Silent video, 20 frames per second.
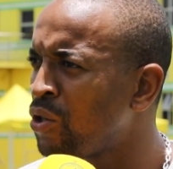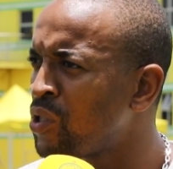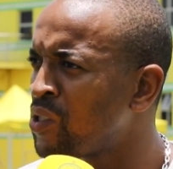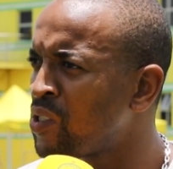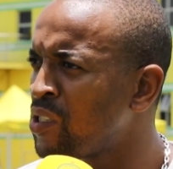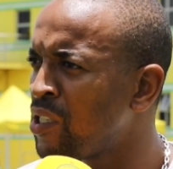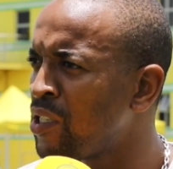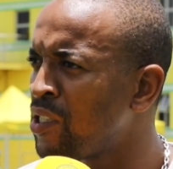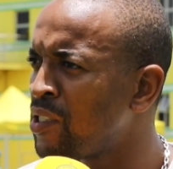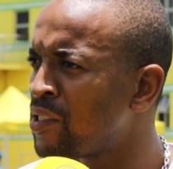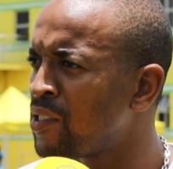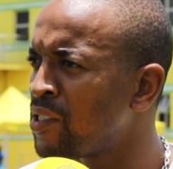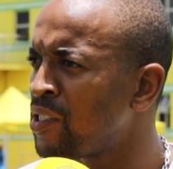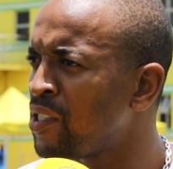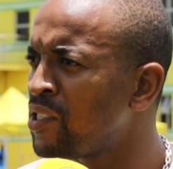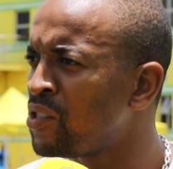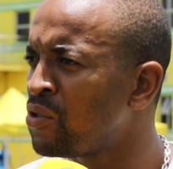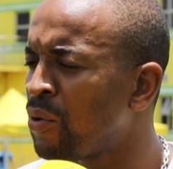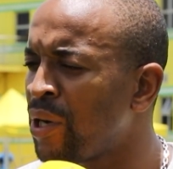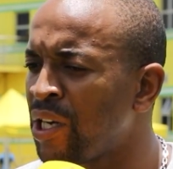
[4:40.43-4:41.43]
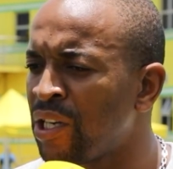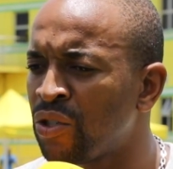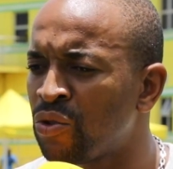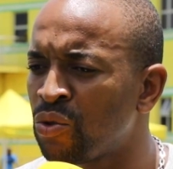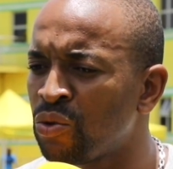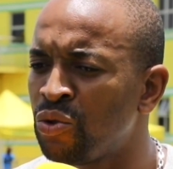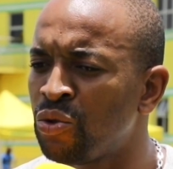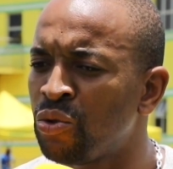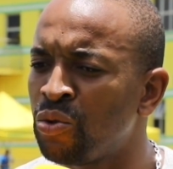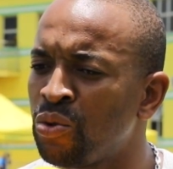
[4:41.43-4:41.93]
You see he's ready
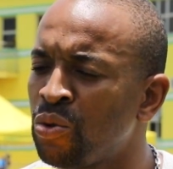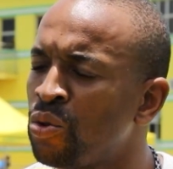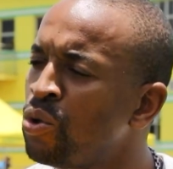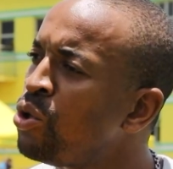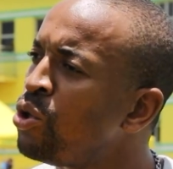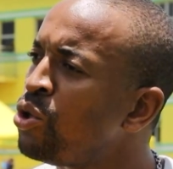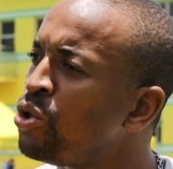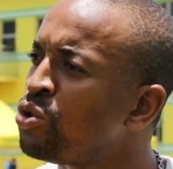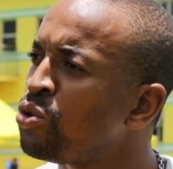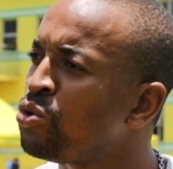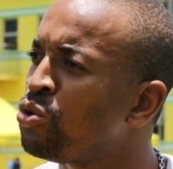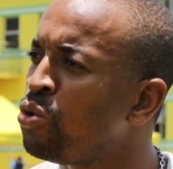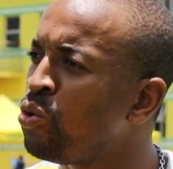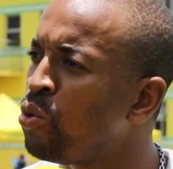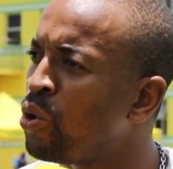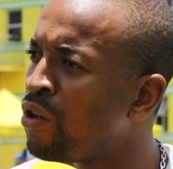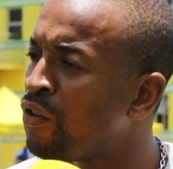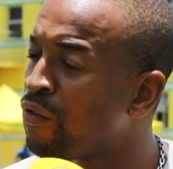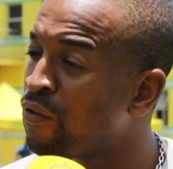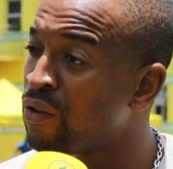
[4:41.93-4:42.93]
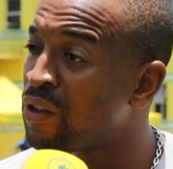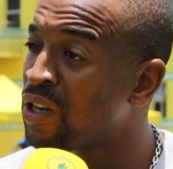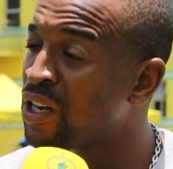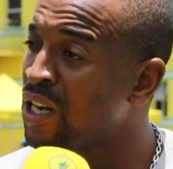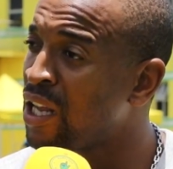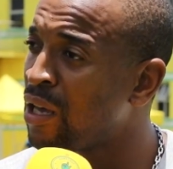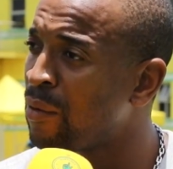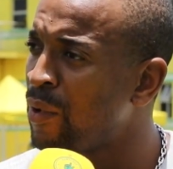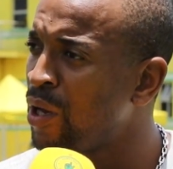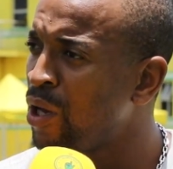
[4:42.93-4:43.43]
to do well for the
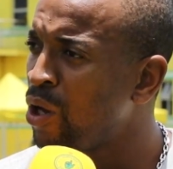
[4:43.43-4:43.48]
club.